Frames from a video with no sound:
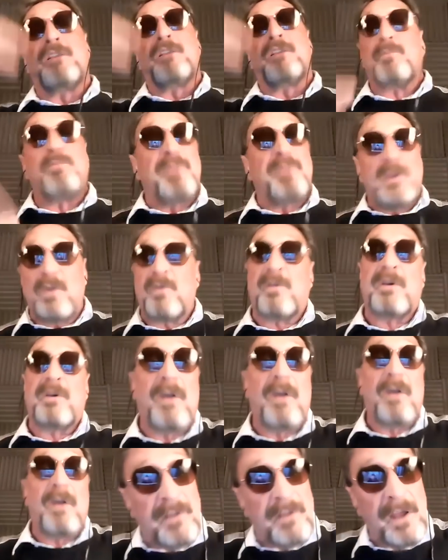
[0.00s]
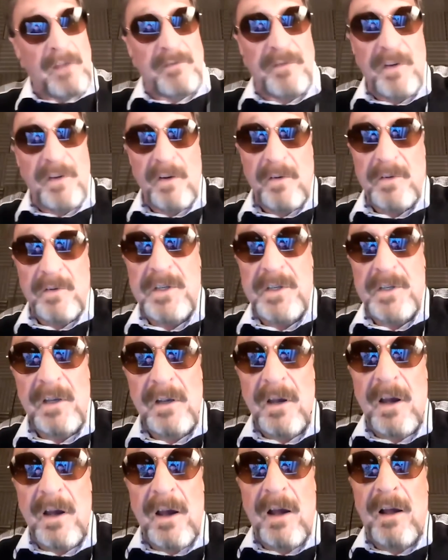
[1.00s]
the beauty of that, folks?
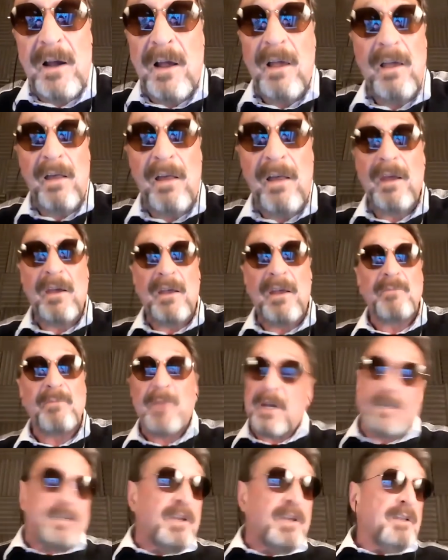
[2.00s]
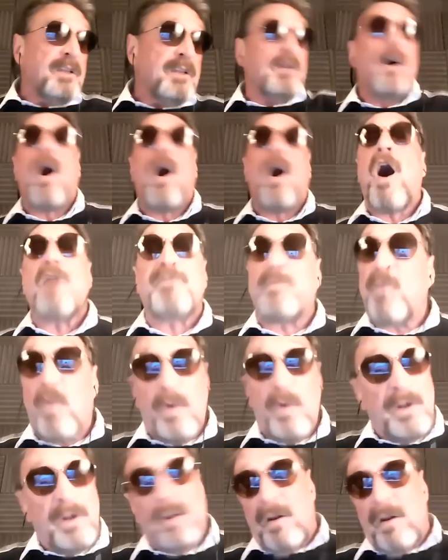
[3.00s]
Makes
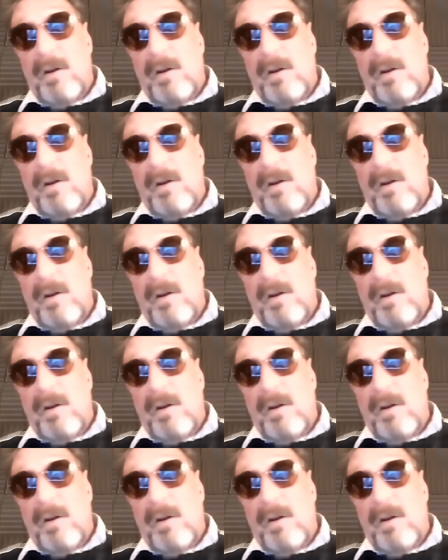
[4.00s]
offboarding and